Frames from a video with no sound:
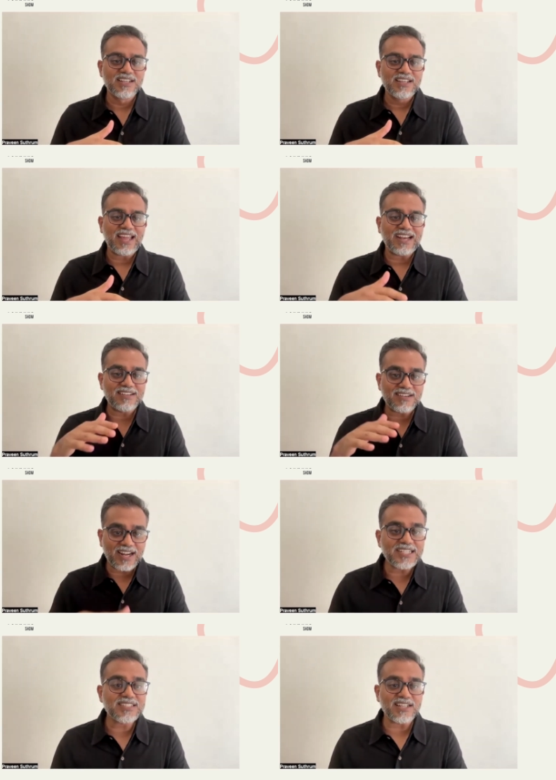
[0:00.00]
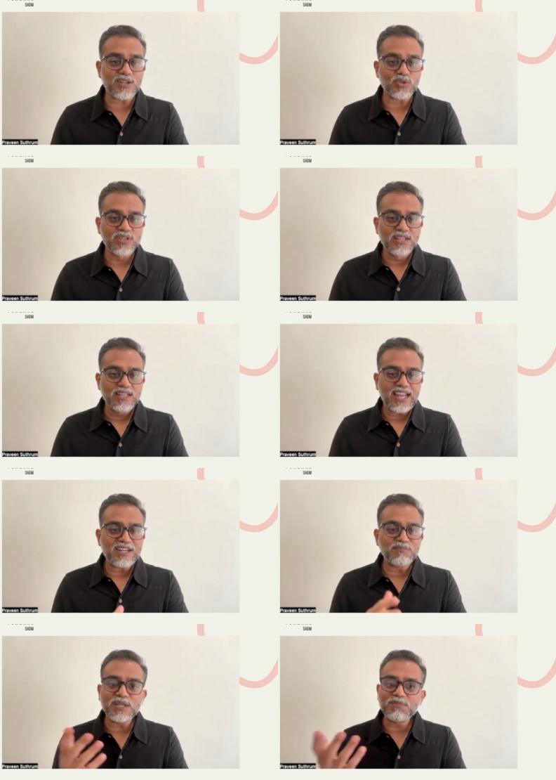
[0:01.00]
and right now.
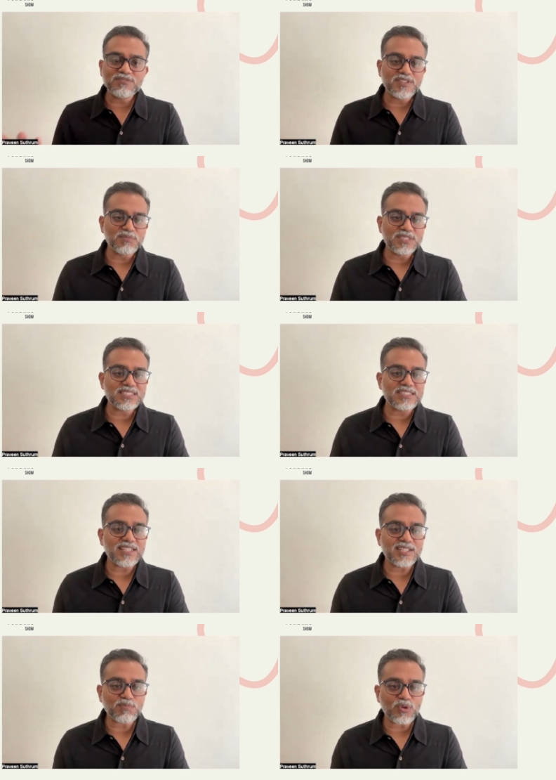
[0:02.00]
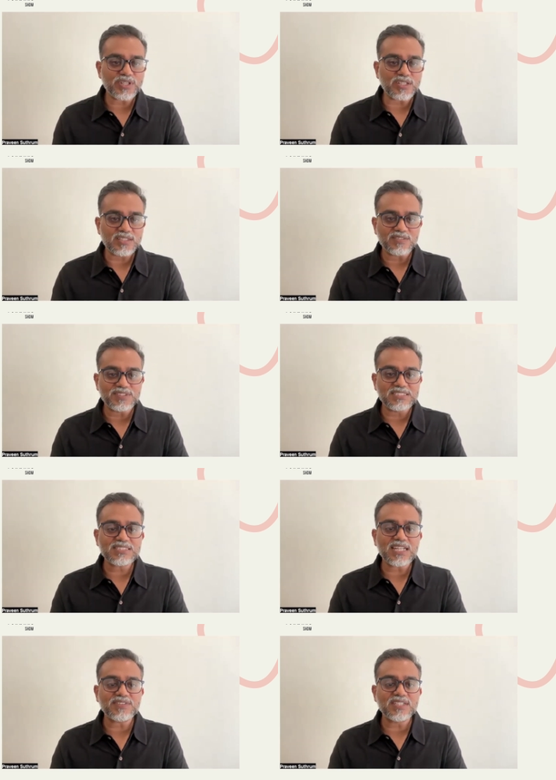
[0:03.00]
And maybe we're missing that point. We
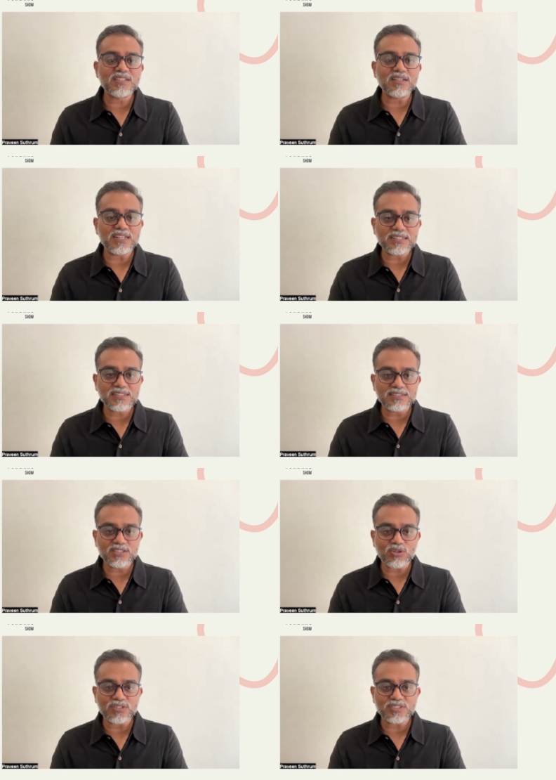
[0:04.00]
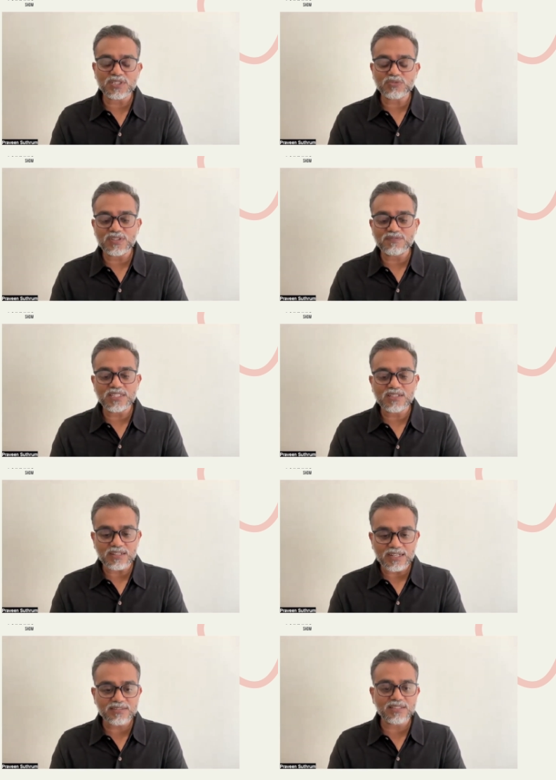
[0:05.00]
just haven't connected the dots, but when we
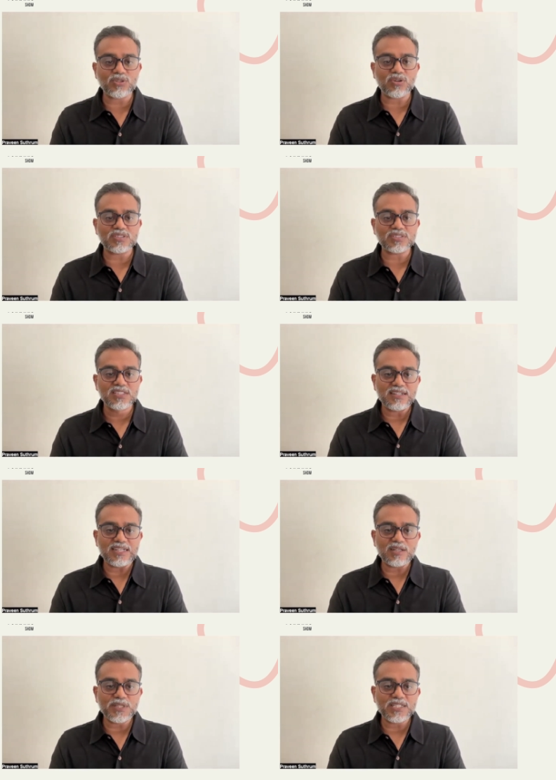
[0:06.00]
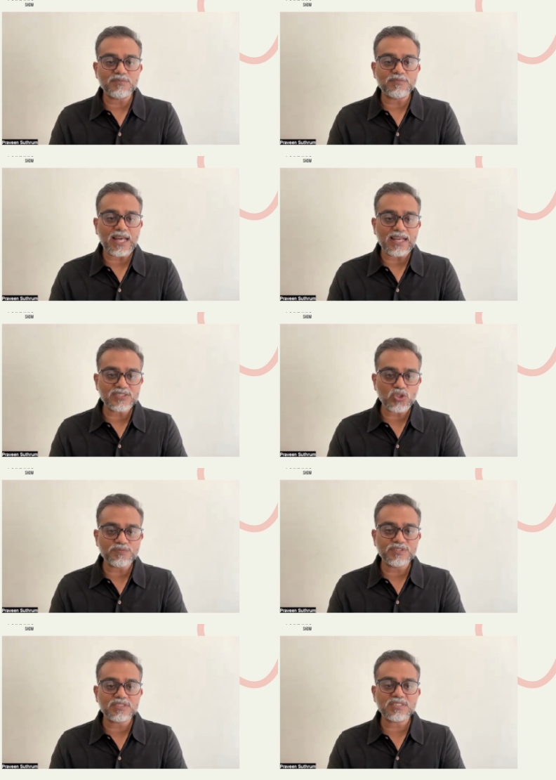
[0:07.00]
connect the dots, it'll become as
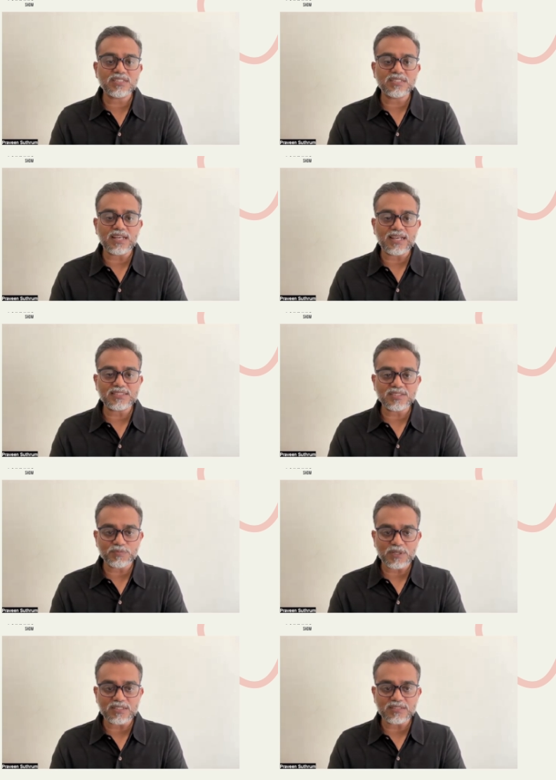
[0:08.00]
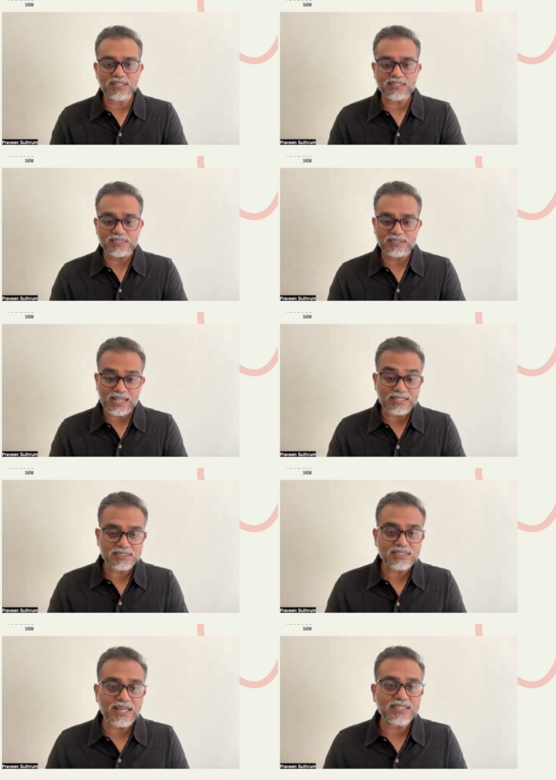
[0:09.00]
obvious and as apparent as, as
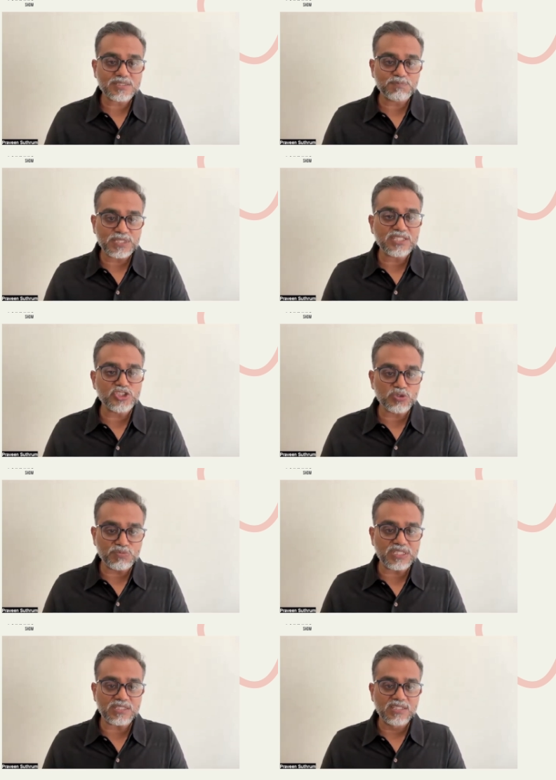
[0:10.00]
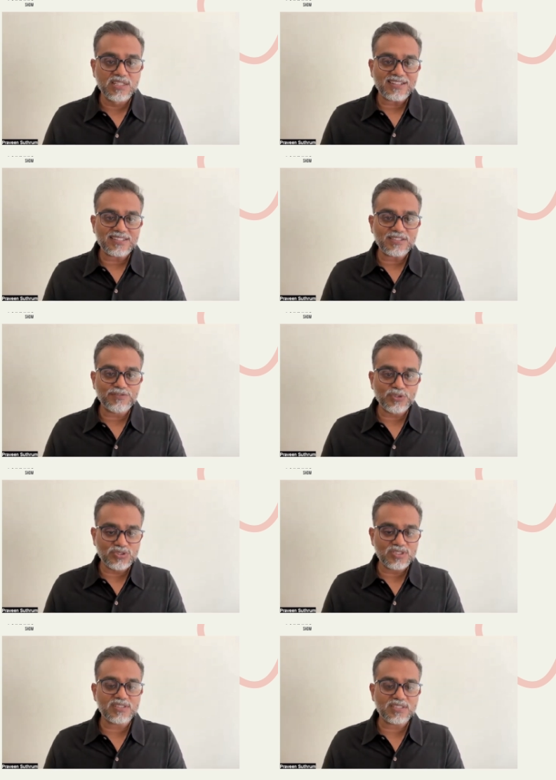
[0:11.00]
it has been to me that the
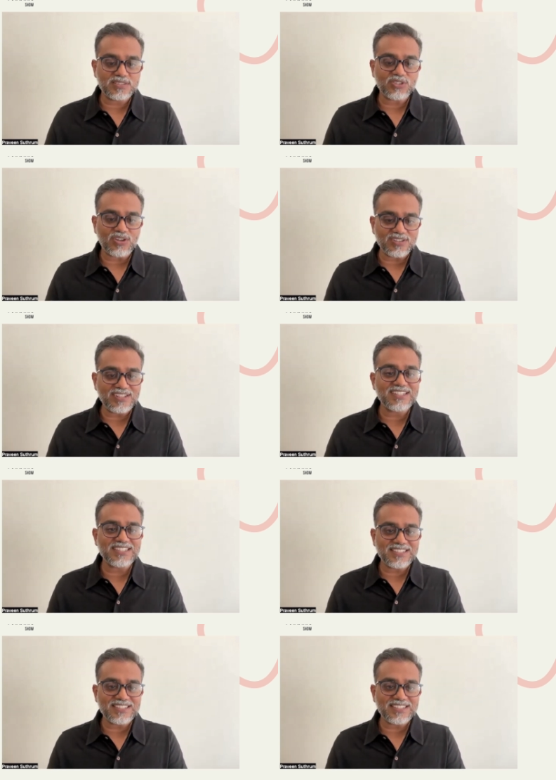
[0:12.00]
future is already